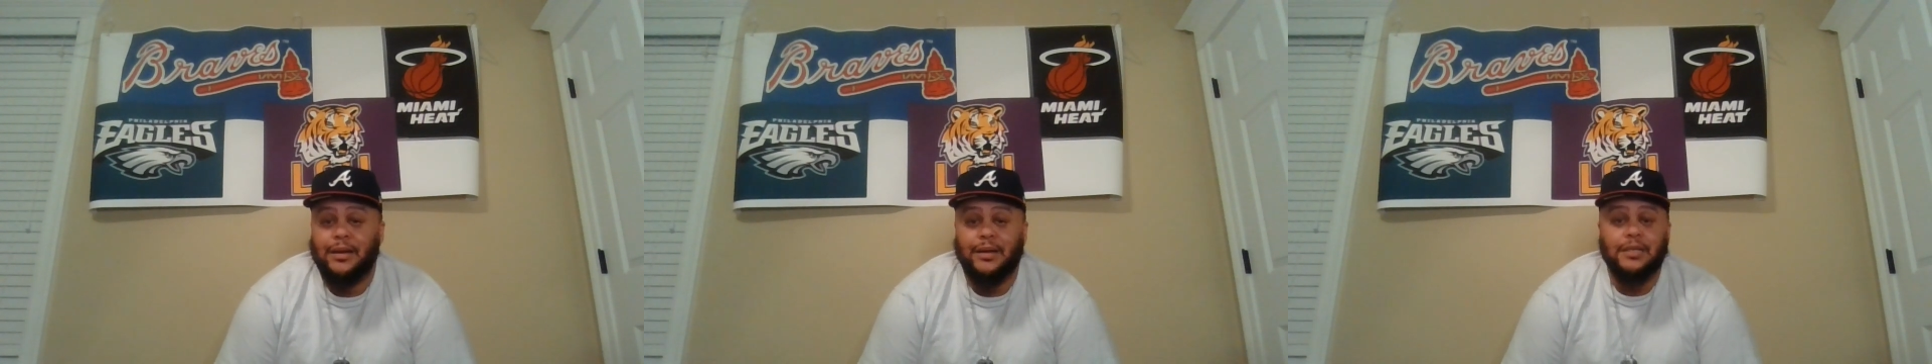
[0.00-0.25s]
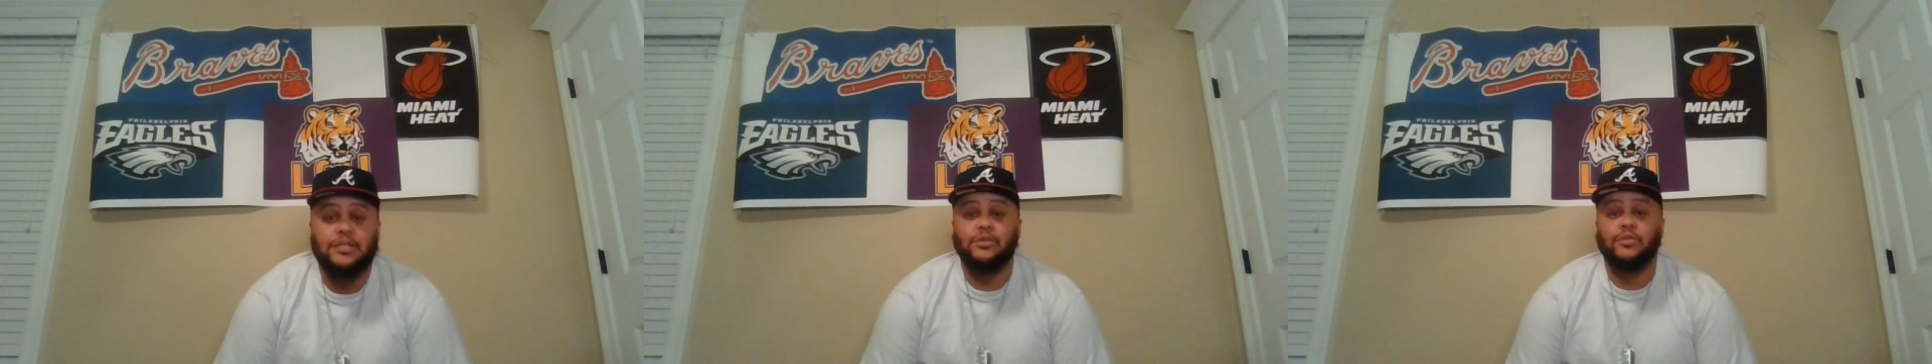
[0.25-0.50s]
I'll
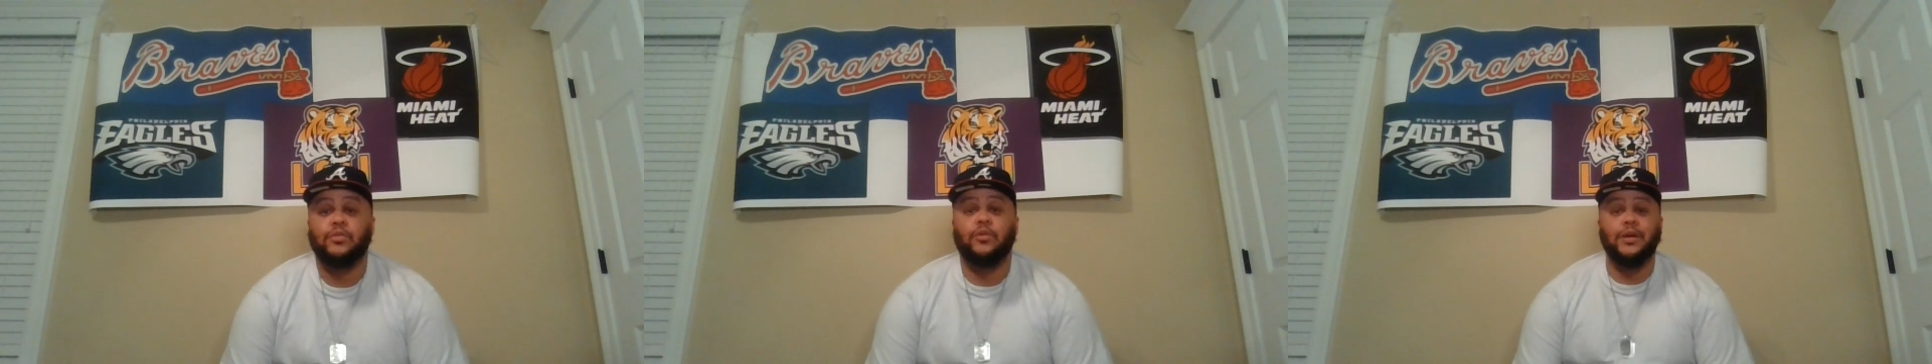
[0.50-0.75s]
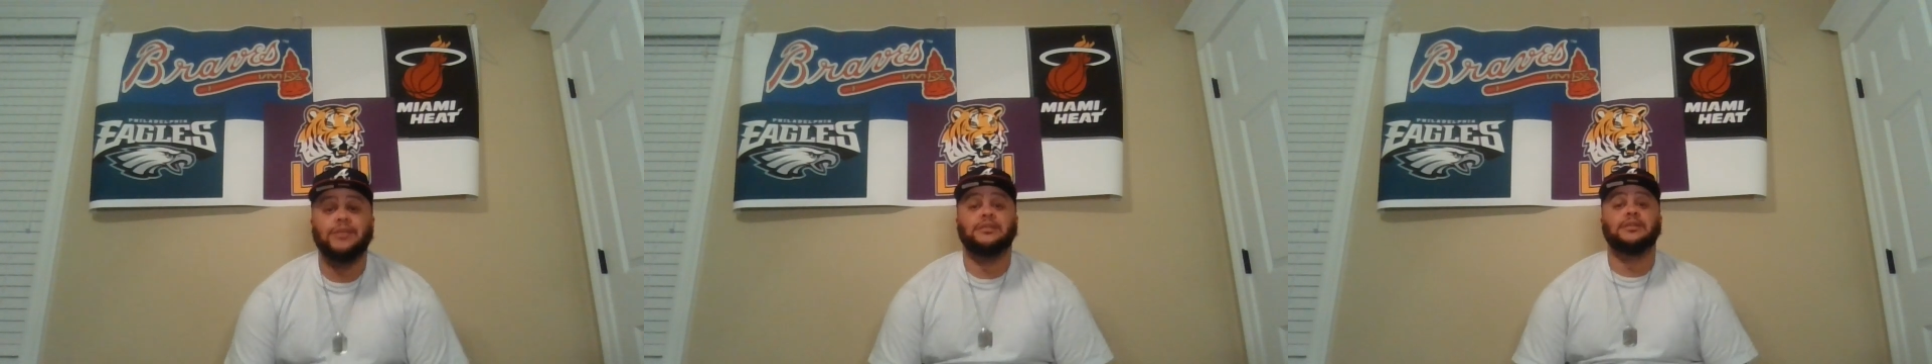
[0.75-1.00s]
answer your
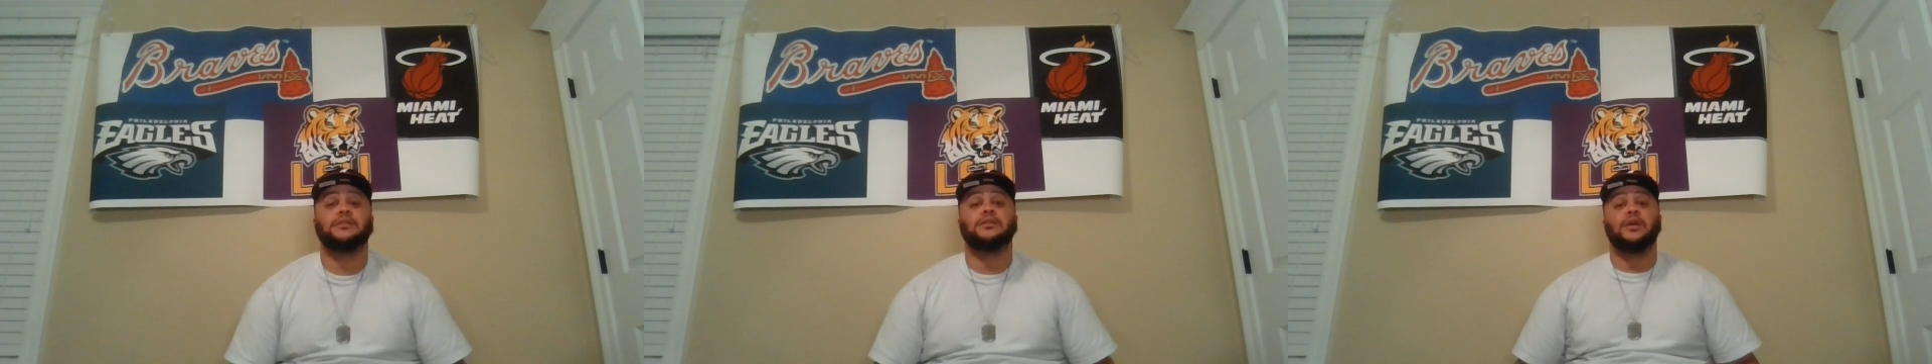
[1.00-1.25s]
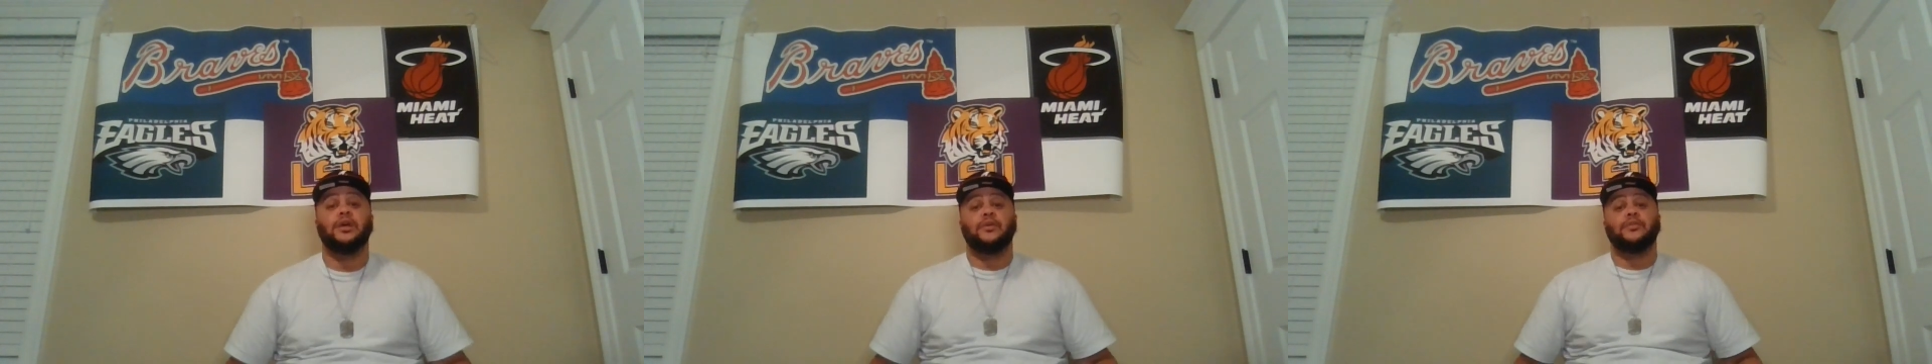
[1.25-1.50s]
questions,
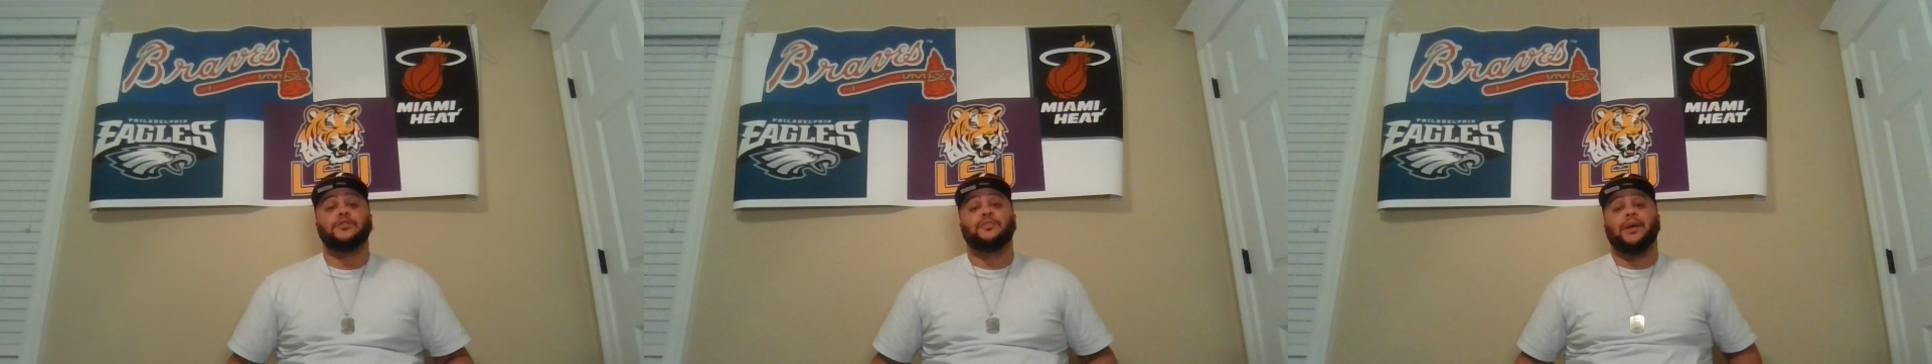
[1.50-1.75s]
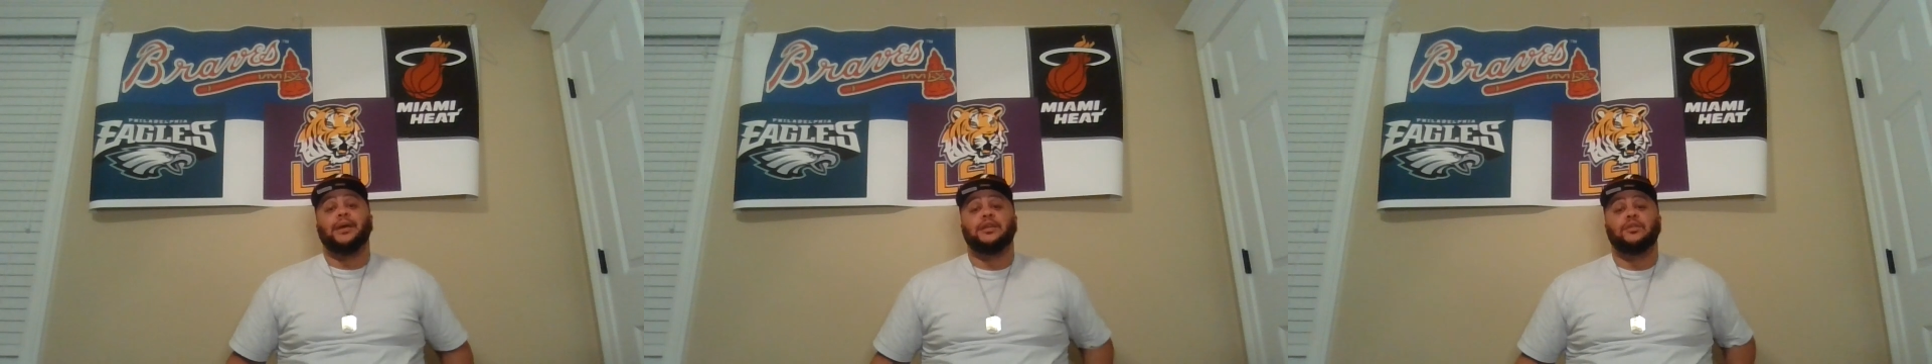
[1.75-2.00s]

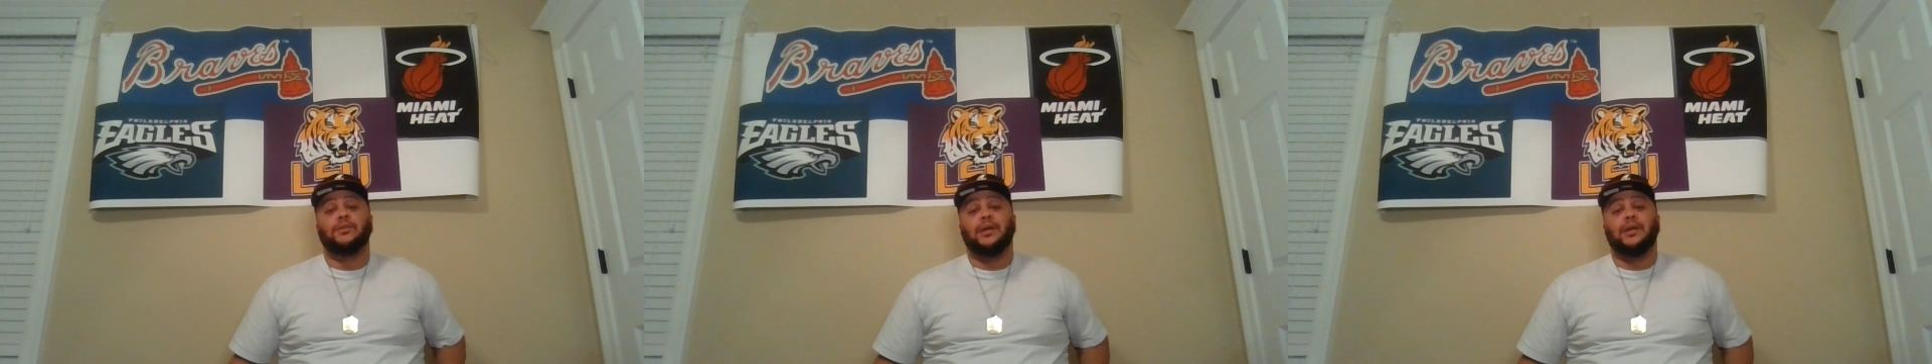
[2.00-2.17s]
respond to your